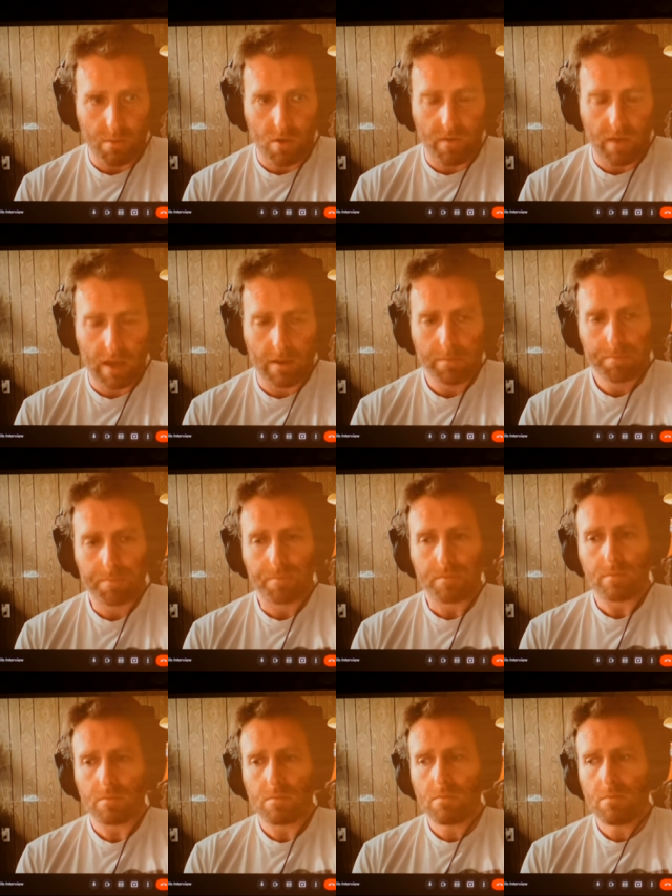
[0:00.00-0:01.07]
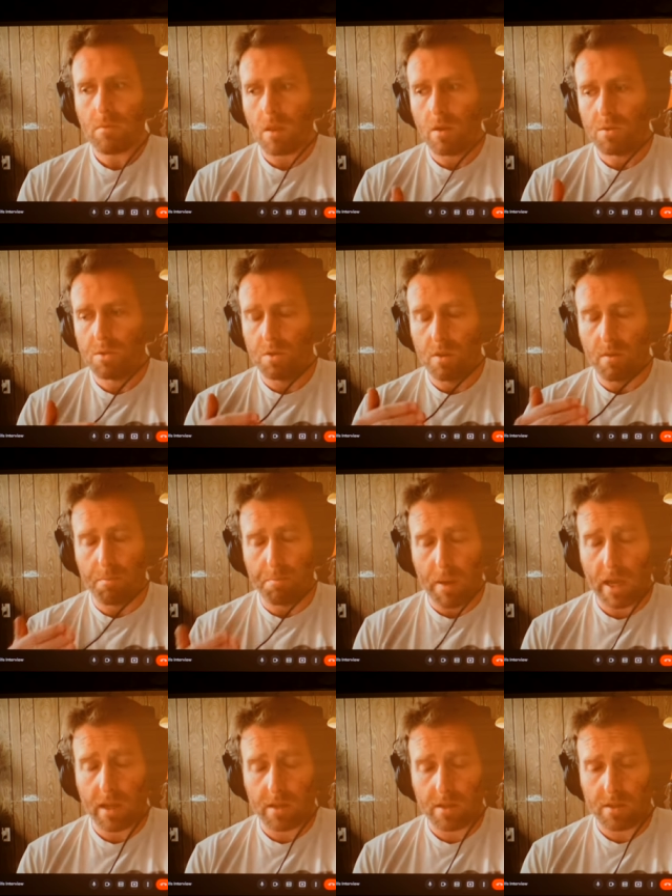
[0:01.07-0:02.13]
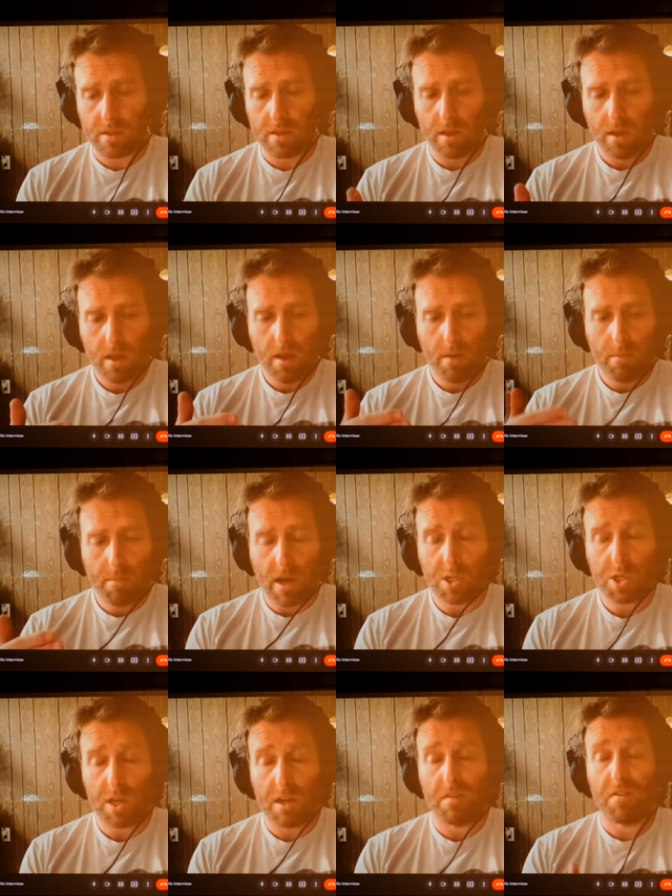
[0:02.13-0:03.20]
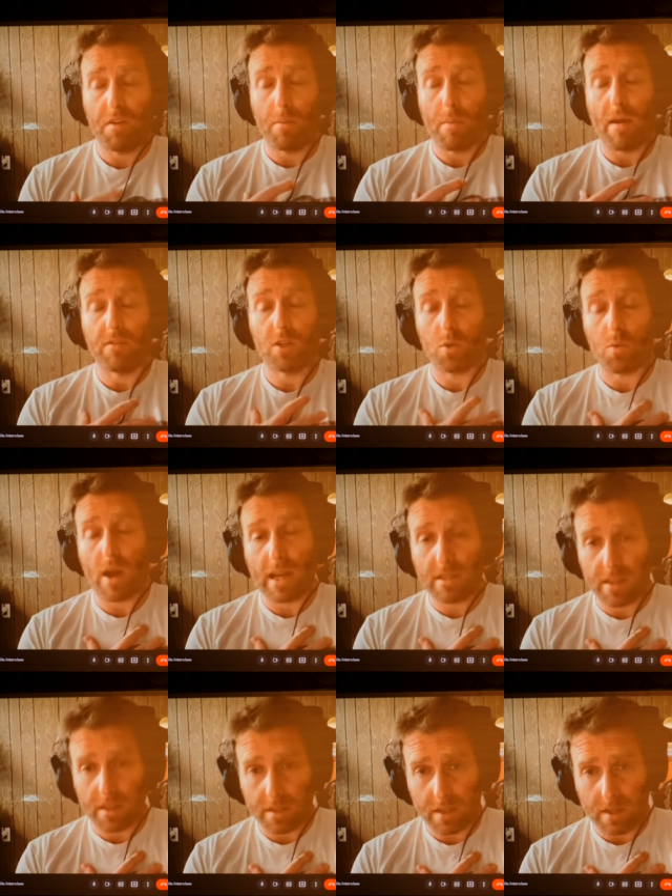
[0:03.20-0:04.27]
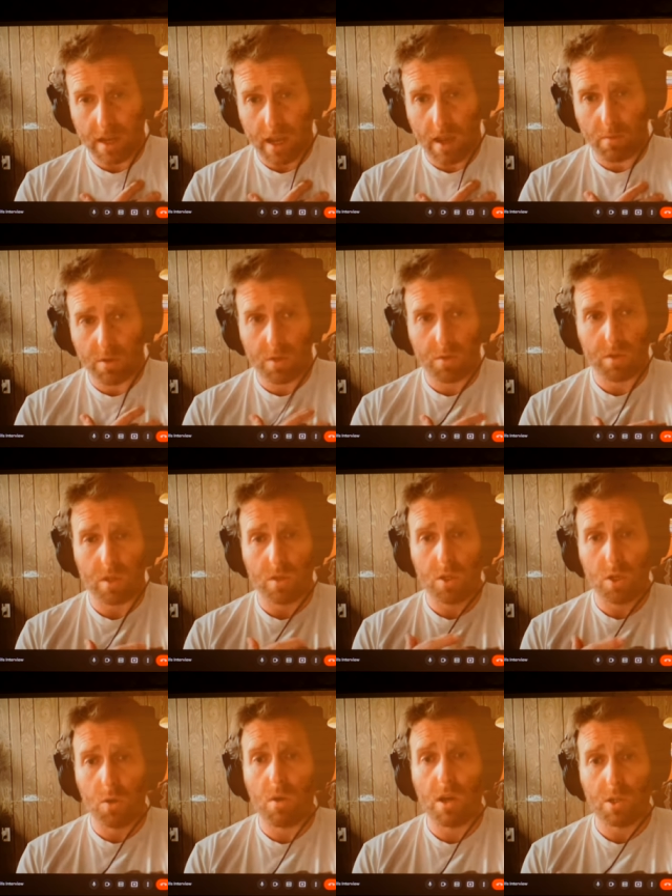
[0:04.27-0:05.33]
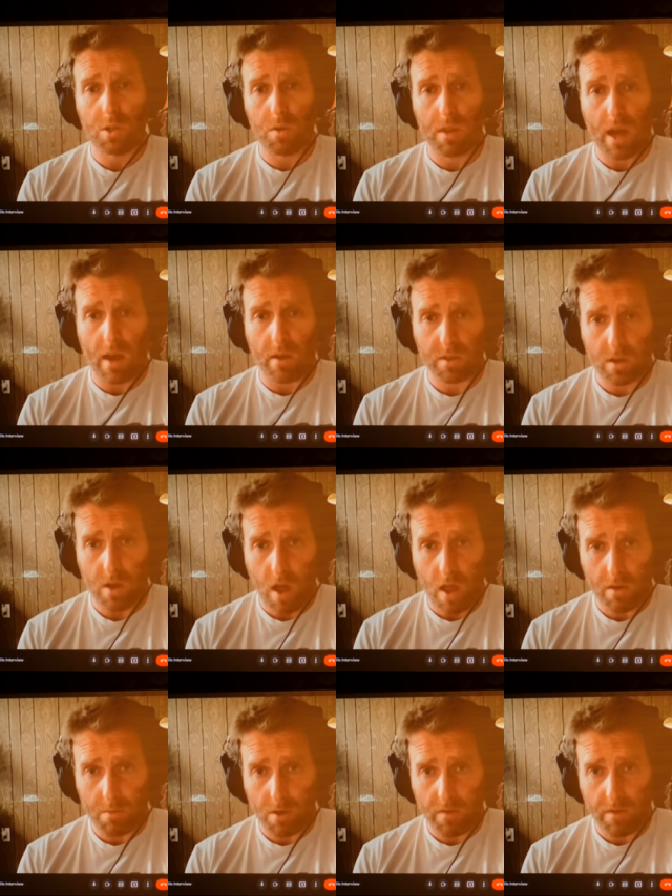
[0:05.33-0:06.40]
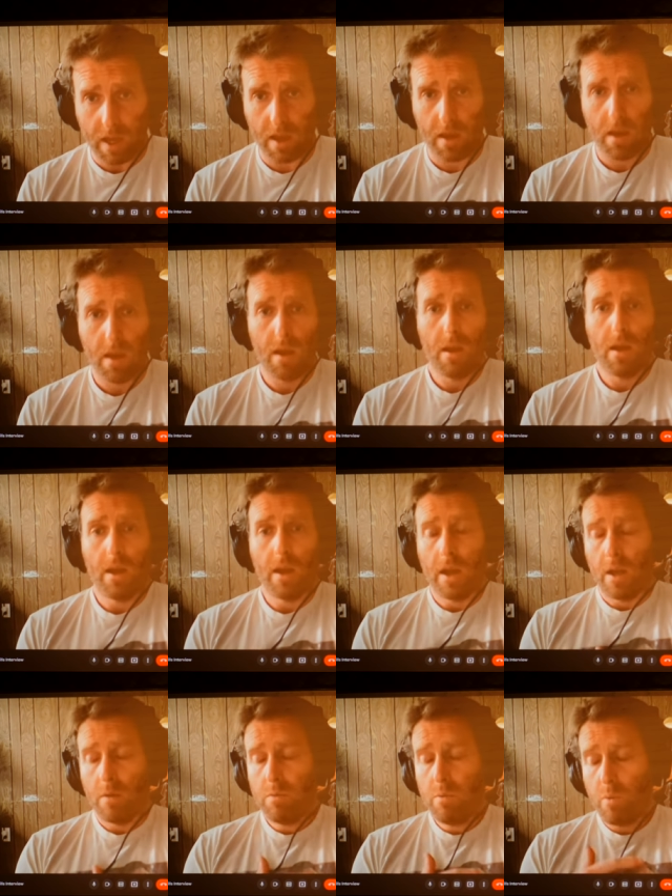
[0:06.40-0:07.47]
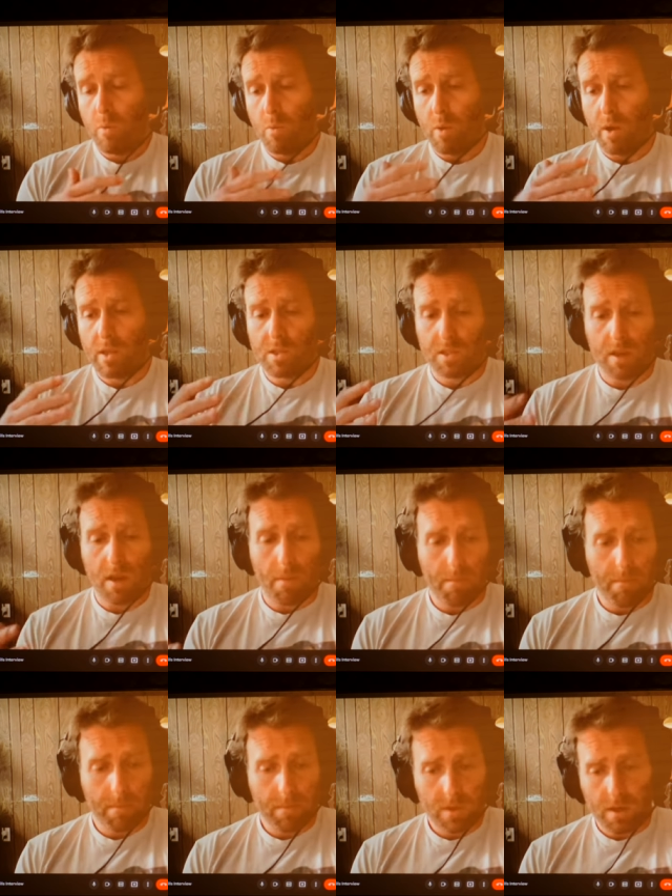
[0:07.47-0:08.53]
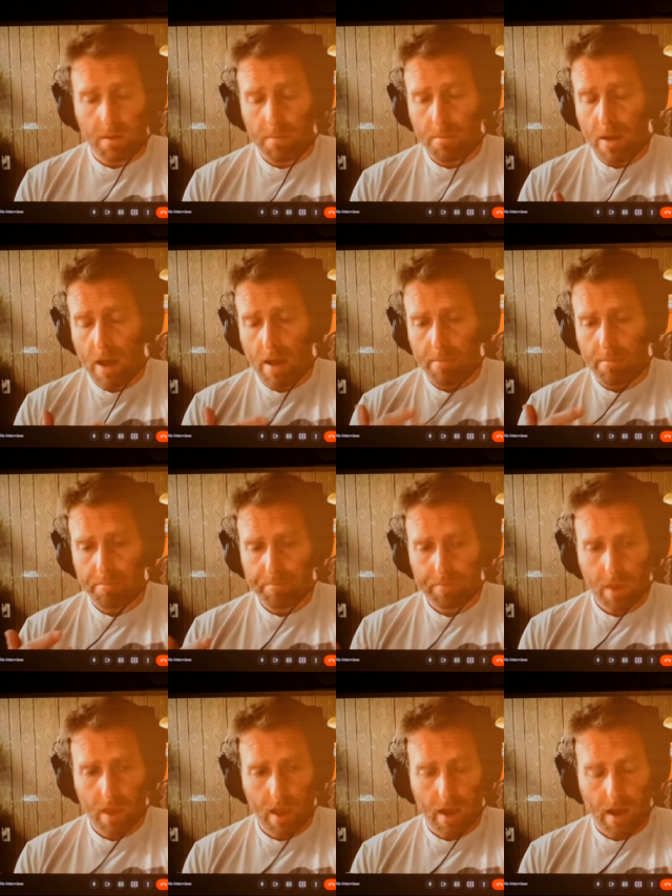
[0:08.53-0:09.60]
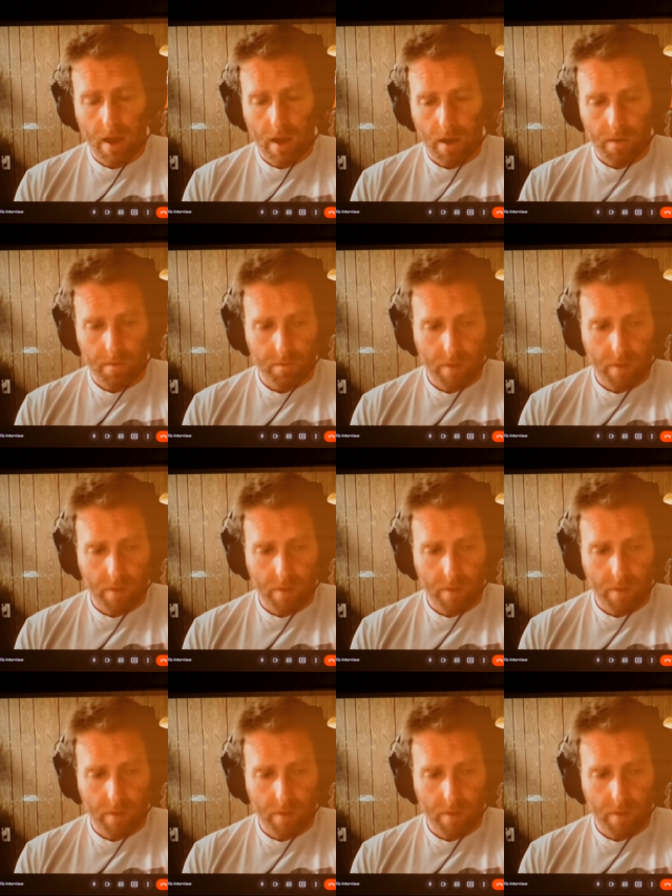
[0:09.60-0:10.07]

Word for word: movie to the biggest budgeted film I've directed to date, which was a two hundred thousand dollar movie. Whoa! With some some. Um, Uh,